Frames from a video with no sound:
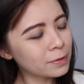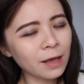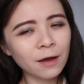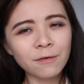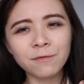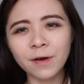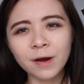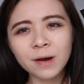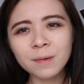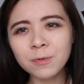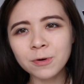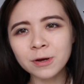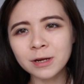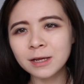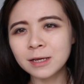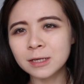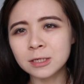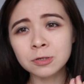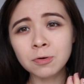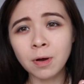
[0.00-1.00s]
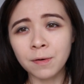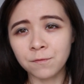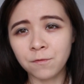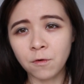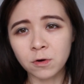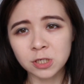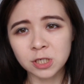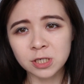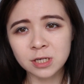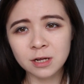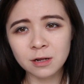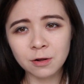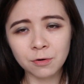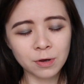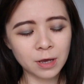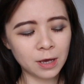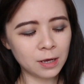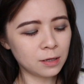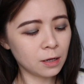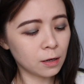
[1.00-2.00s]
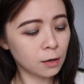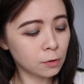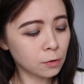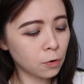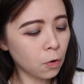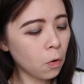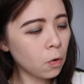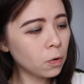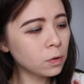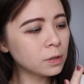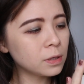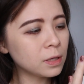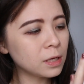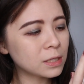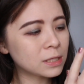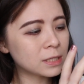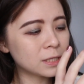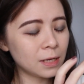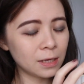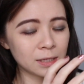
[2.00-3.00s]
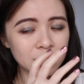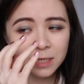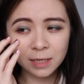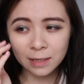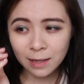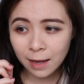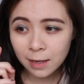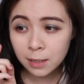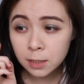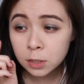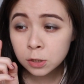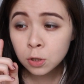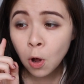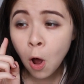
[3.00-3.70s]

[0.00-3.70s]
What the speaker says: They are very pretty, it's so unfortunate, okay? The gold, it's a nice